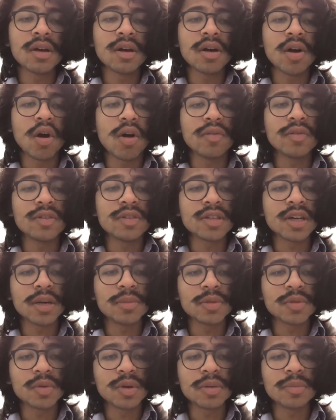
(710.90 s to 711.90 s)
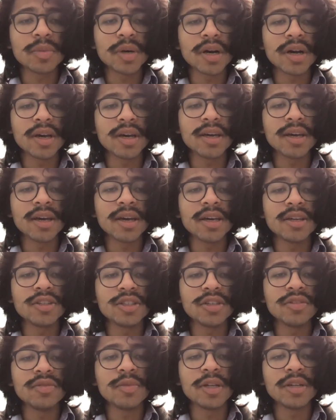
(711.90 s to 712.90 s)
oftentimes run by a
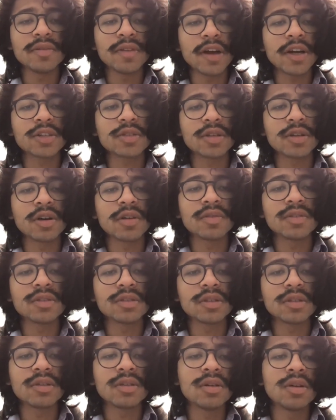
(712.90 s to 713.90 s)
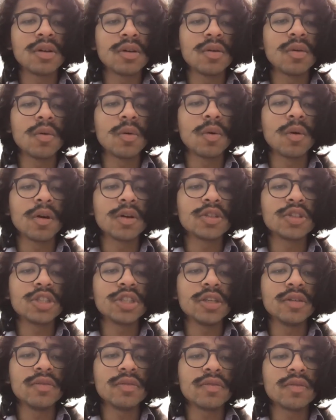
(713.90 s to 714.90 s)
chief manufacturing officer or
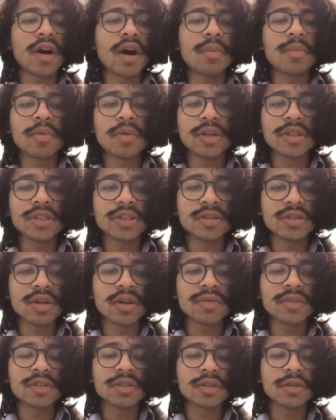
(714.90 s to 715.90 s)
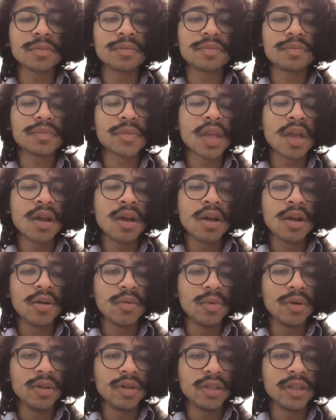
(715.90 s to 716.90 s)
chief operations officer.
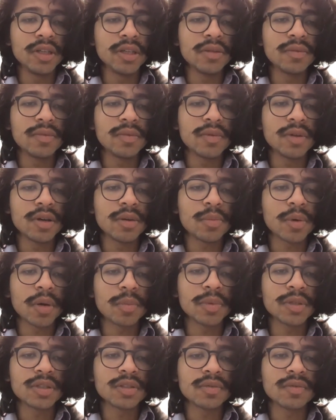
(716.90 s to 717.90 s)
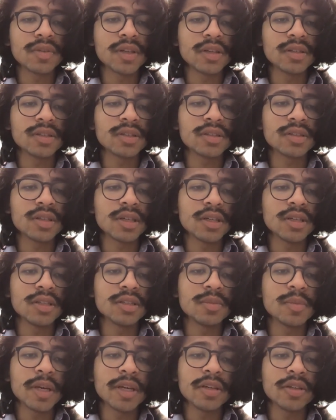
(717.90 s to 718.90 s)
Really, the purpose of this
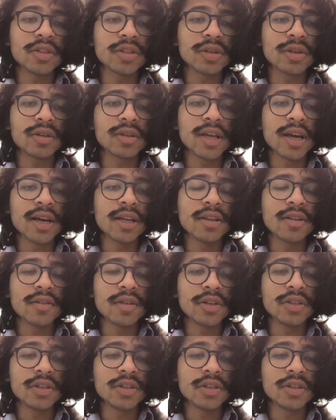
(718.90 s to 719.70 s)
is making sure that the